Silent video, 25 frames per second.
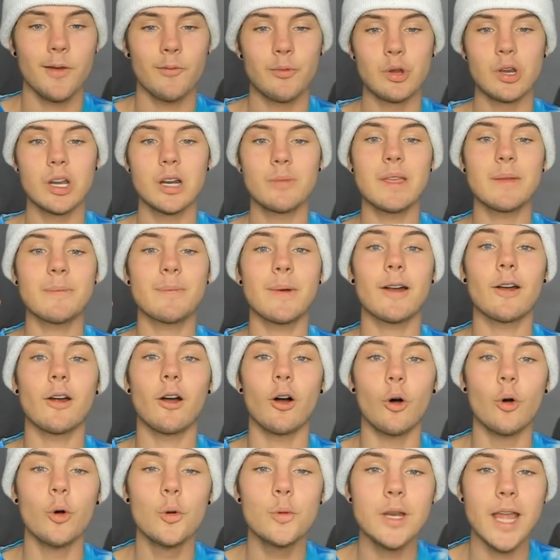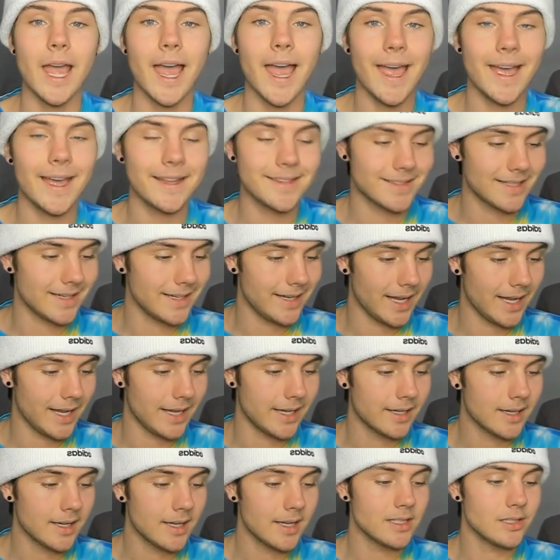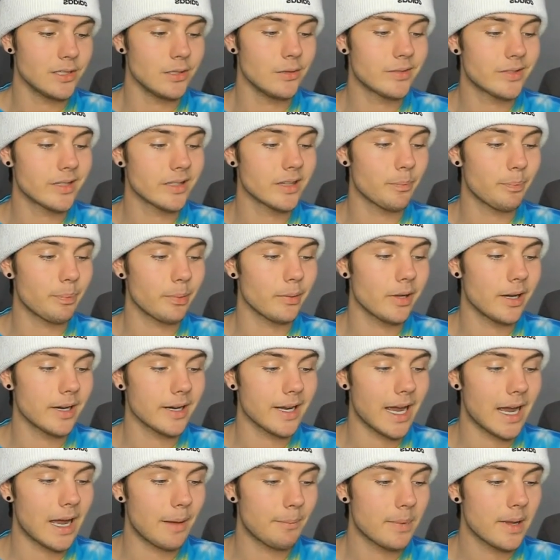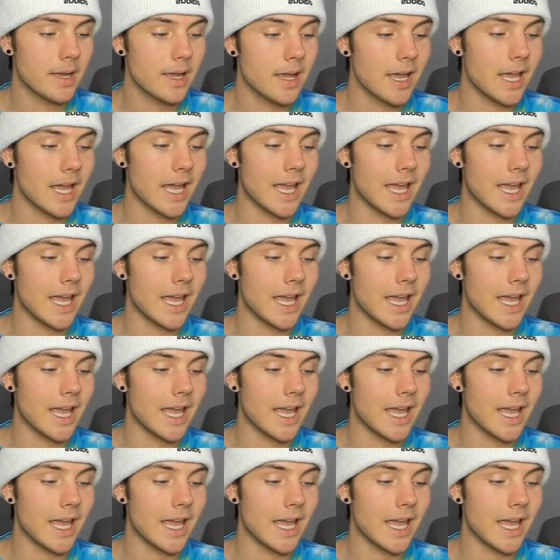We're going to make our own ad today using the Plug app